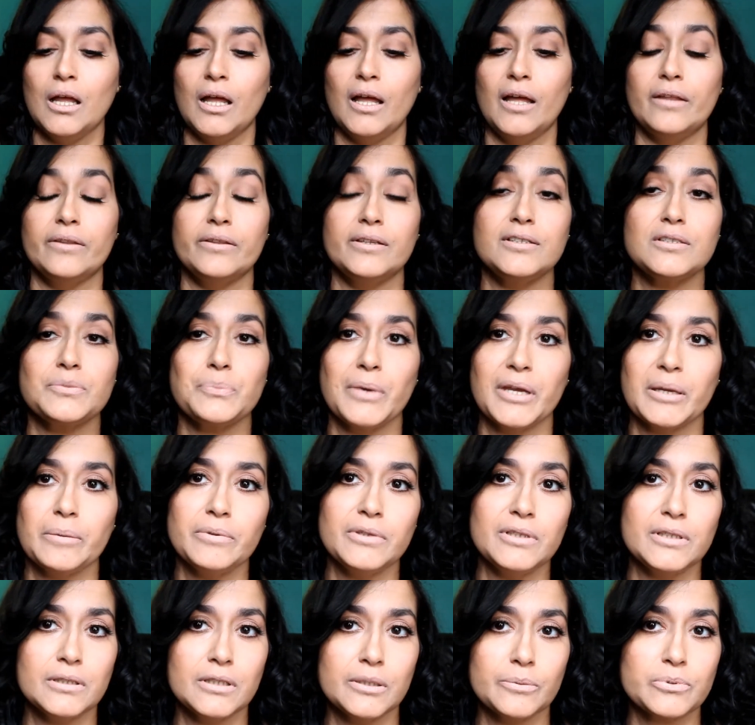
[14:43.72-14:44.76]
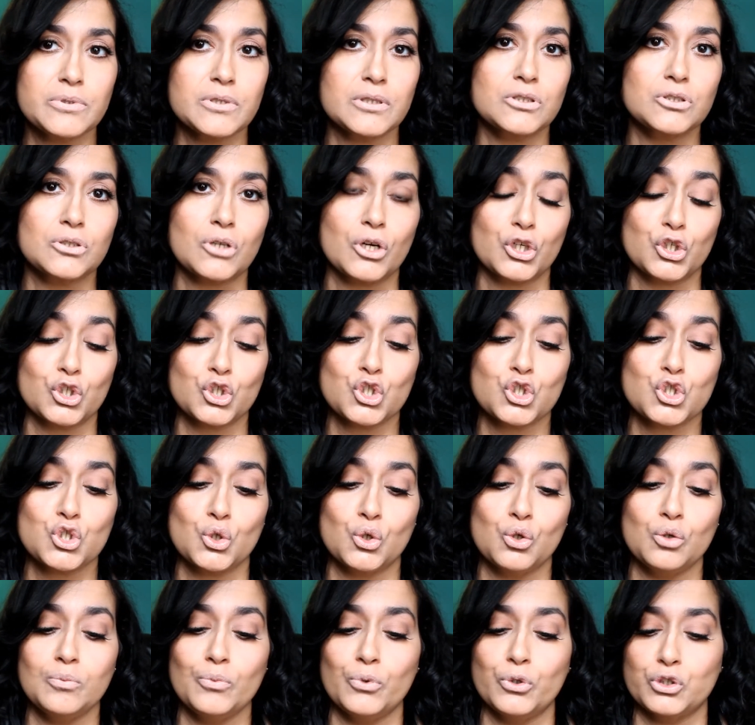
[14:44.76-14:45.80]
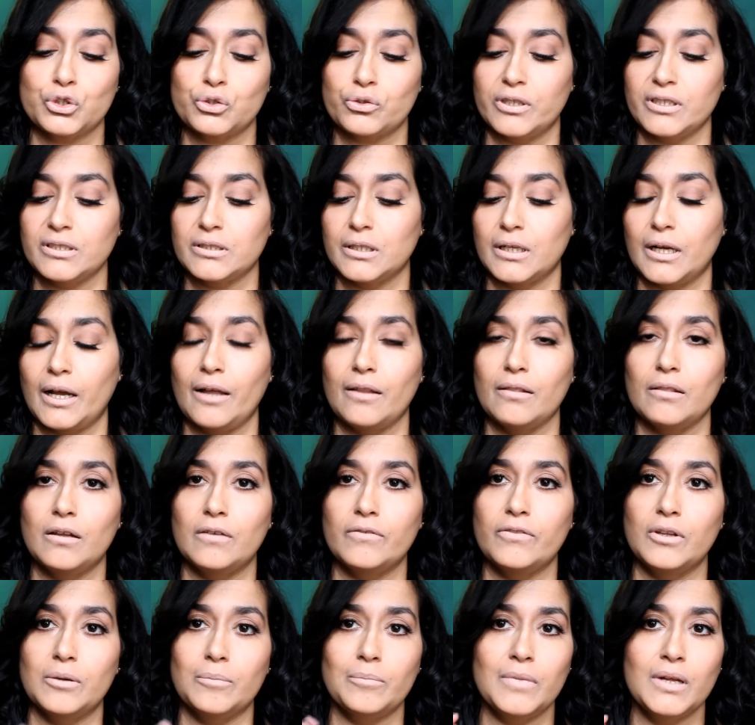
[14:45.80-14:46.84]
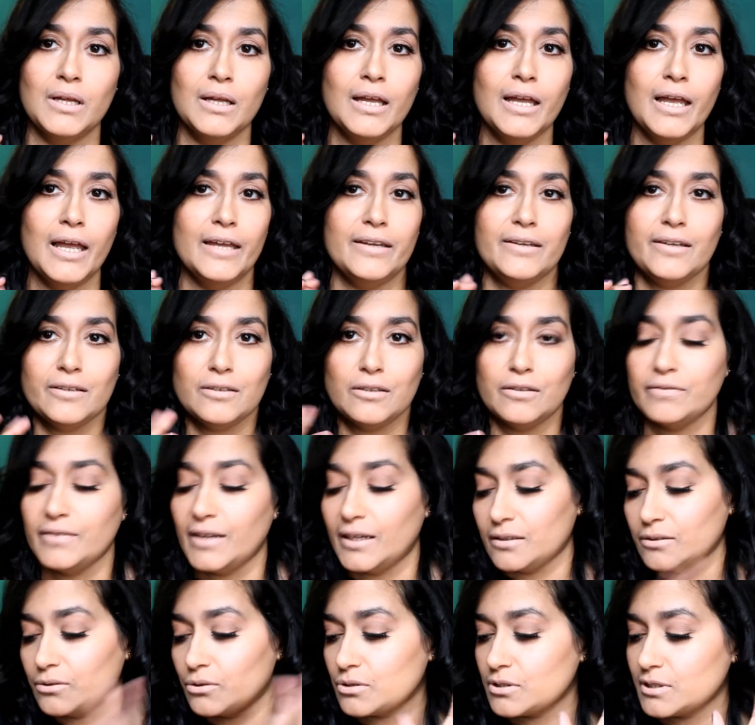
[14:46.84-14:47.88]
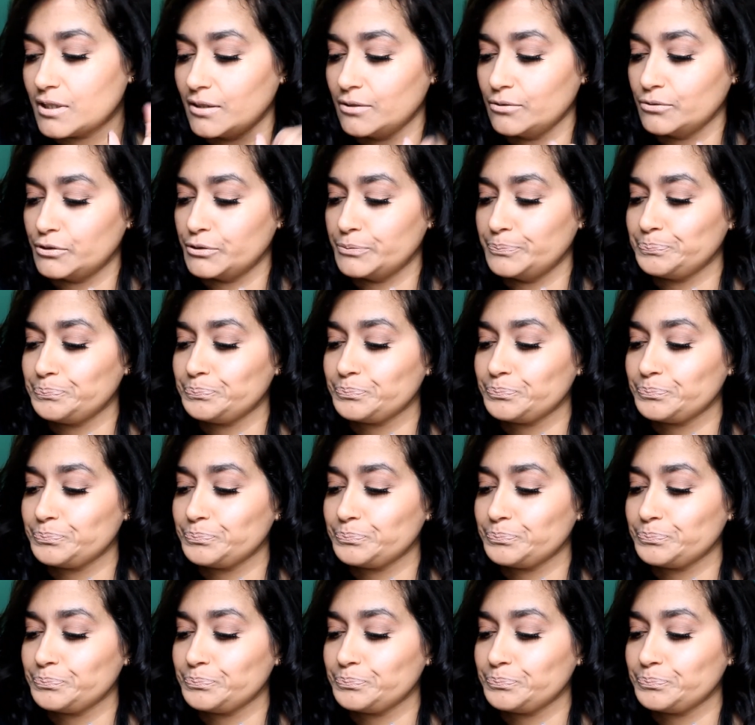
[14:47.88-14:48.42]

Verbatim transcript: And these Maybelline lipsticks are so moisturizing. I love them. And I love that little sound.